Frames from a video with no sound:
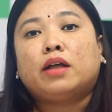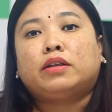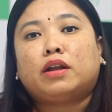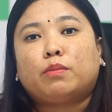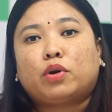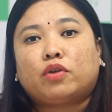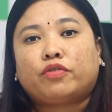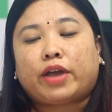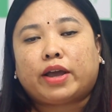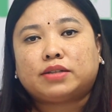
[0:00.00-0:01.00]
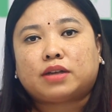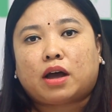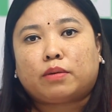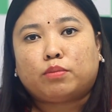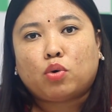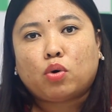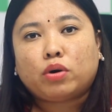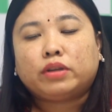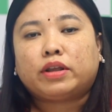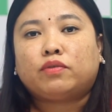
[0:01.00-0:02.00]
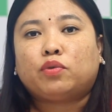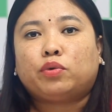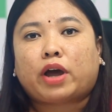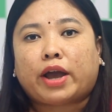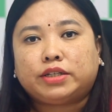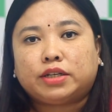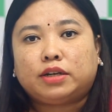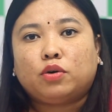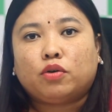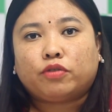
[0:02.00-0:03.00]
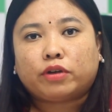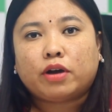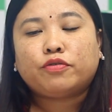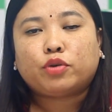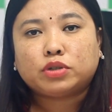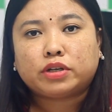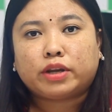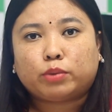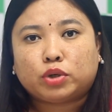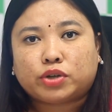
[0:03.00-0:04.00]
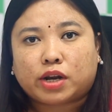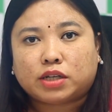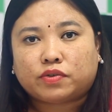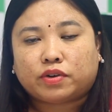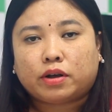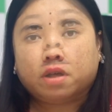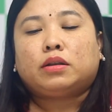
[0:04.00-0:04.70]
the number of eggs are more, then we would ideally go for a frozen embryo transfer.